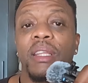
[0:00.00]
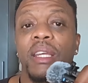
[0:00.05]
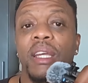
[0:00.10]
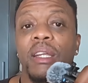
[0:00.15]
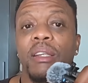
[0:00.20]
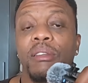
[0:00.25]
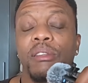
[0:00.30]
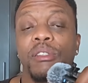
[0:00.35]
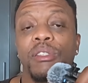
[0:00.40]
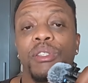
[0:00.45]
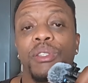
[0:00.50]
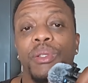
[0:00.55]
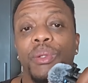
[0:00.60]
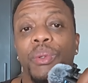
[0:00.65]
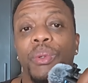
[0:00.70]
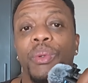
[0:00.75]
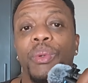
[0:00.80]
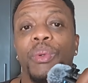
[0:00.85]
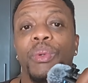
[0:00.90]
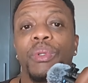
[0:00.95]
there is
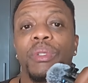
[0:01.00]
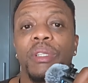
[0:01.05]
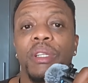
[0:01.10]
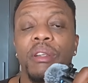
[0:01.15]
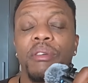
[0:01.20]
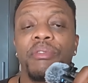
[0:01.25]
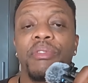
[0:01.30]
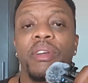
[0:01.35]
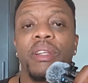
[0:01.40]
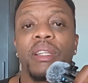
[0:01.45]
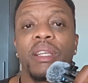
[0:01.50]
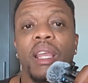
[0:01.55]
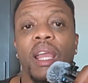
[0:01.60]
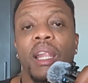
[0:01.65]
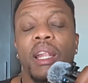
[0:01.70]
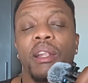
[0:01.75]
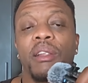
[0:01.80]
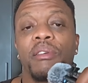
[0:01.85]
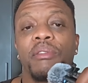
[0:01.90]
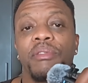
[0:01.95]
two different
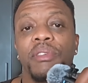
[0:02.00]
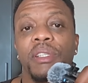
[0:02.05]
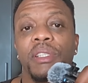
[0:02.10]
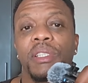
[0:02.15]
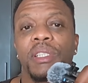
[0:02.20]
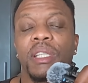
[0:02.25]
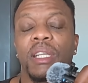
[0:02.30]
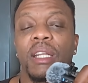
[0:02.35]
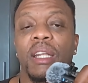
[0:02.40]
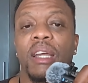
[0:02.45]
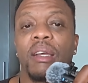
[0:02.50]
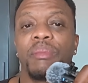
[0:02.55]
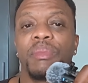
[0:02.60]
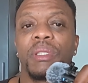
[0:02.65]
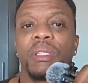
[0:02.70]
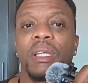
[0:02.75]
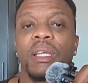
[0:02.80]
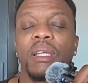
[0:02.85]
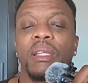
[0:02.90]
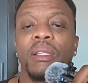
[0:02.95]
kettle of fish. And I'm
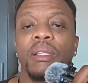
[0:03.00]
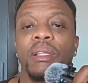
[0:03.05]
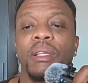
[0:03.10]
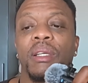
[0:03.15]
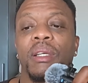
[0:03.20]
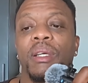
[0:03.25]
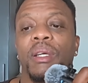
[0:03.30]
saying,